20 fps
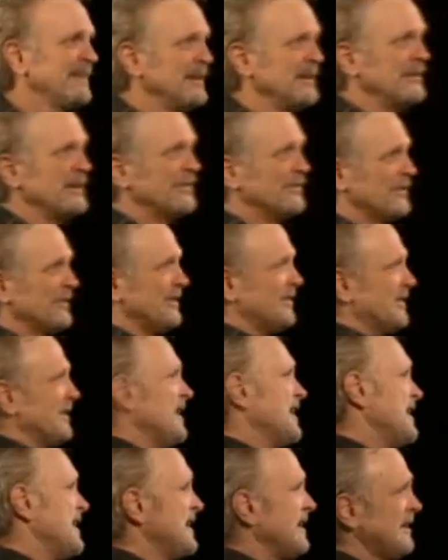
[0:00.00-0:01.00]
Anyway, so this
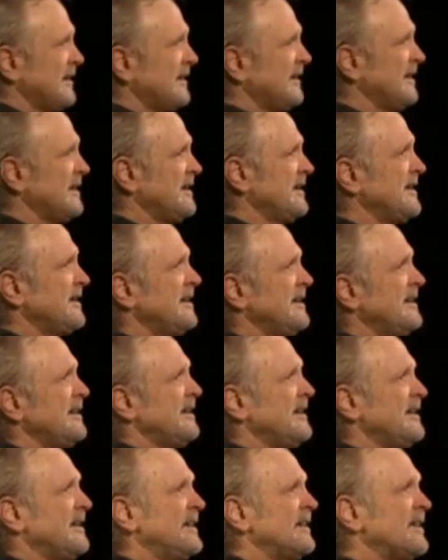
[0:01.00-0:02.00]
guy
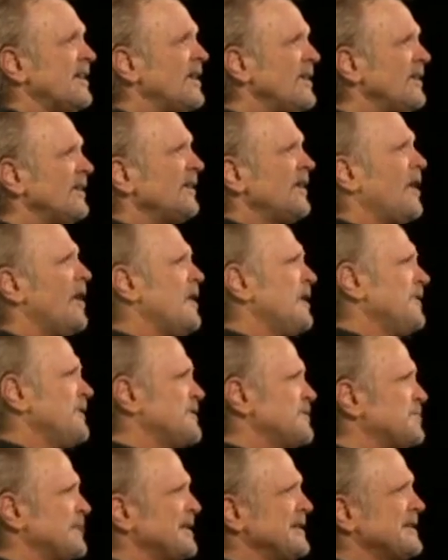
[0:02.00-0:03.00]
he called all of
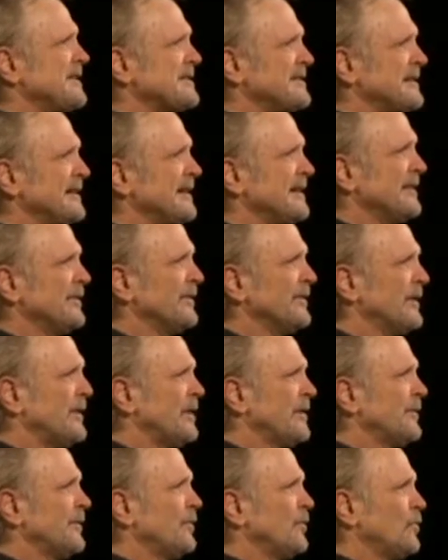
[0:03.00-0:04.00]
his buddies together,
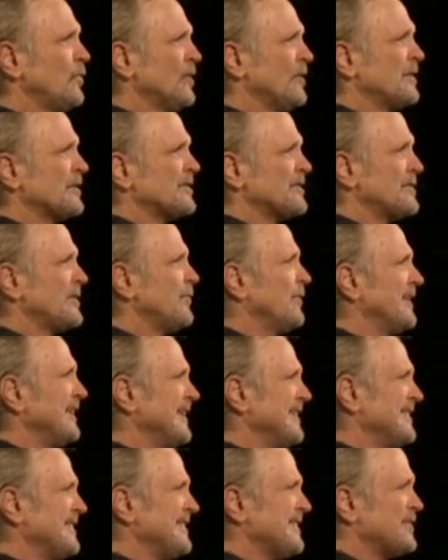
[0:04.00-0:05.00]
along with the workers in
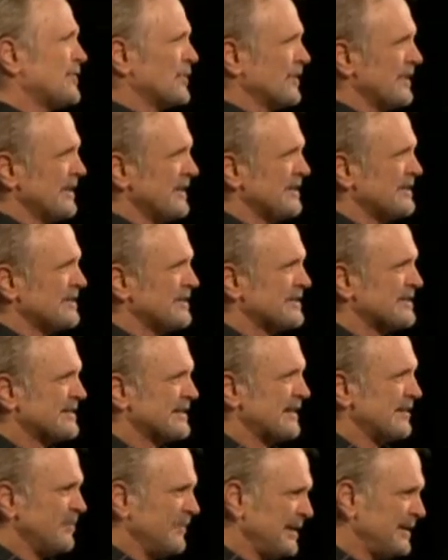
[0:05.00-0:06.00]
related trades, and
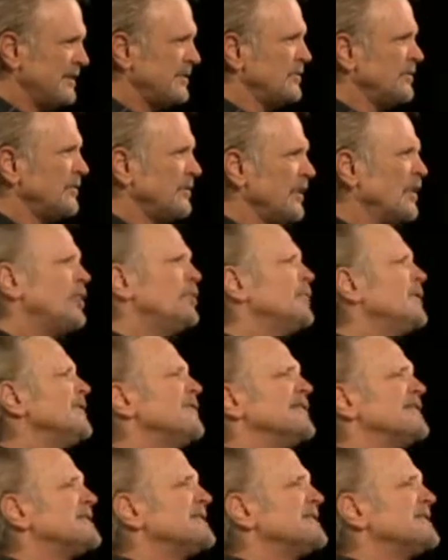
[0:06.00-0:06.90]
said, Man, you know we